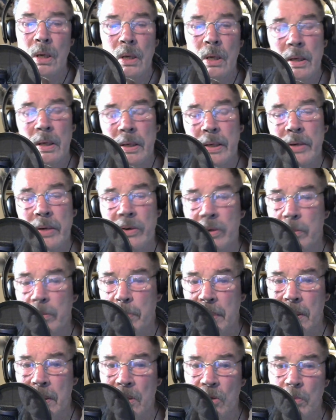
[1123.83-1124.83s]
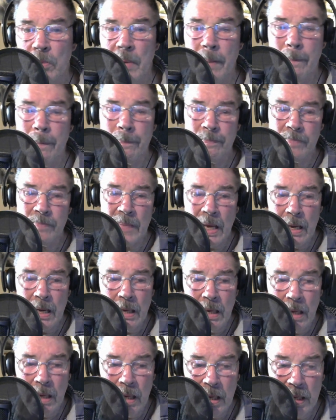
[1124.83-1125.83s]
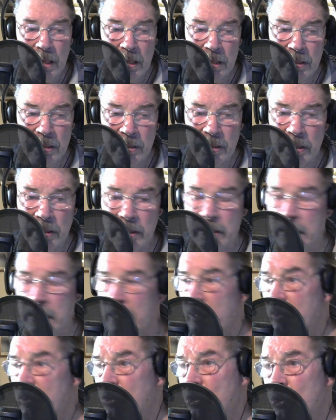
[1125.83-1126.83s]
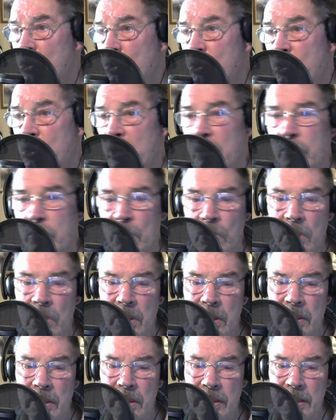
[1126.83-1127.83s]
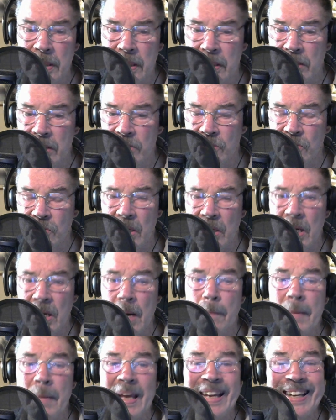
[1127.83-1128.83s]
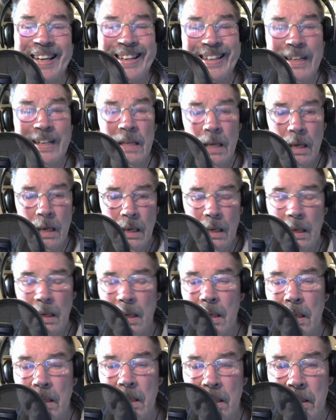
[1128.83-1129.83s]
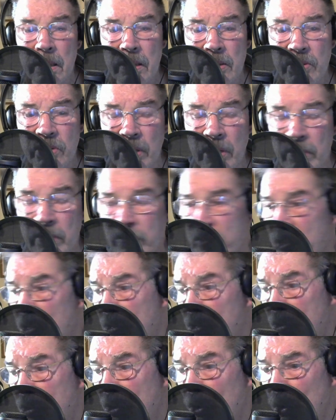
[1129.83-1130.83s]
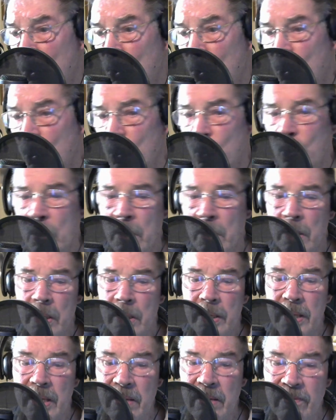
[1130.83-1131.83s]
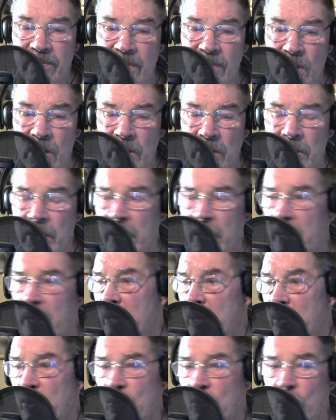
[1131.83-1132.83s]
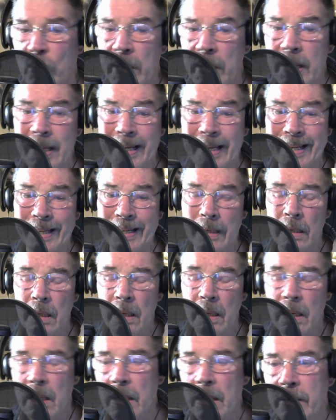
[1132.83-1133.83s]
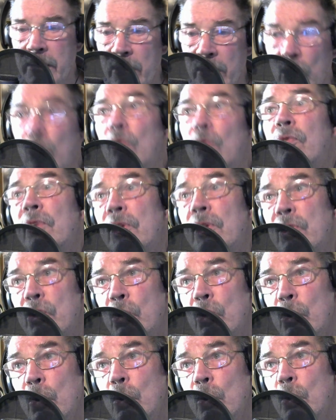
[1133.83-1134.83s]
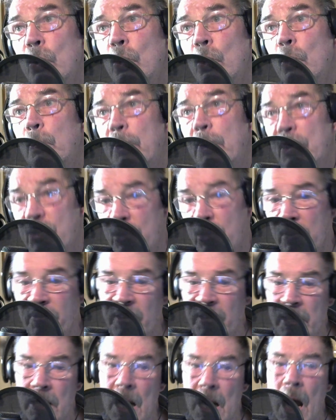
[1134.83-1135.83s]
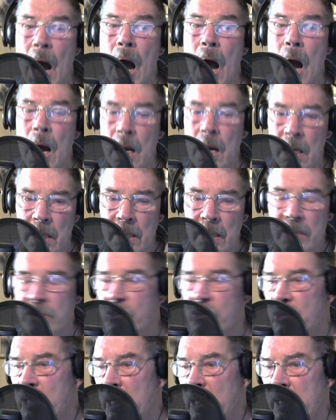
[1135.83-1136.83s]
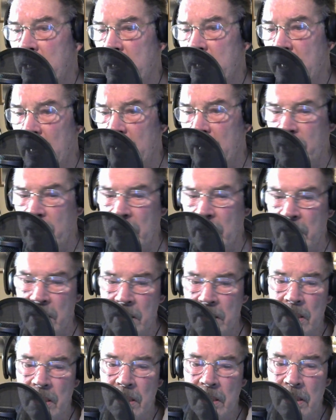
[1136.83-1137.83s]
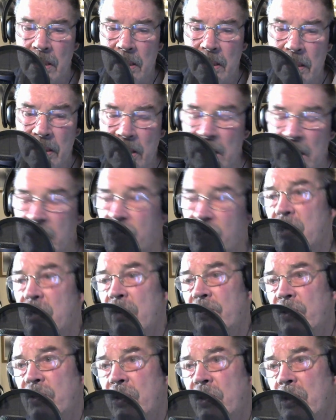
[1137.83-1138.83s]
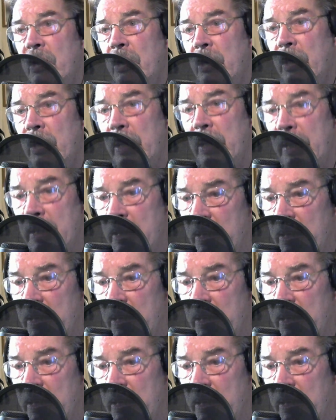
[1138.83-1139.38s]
here in Petaluma, and down to Tiburon, Dennis and Megan, and San Francisco, Yvonne and Rick, and then over to Pacifica, Stan and Kathy Gustafson. He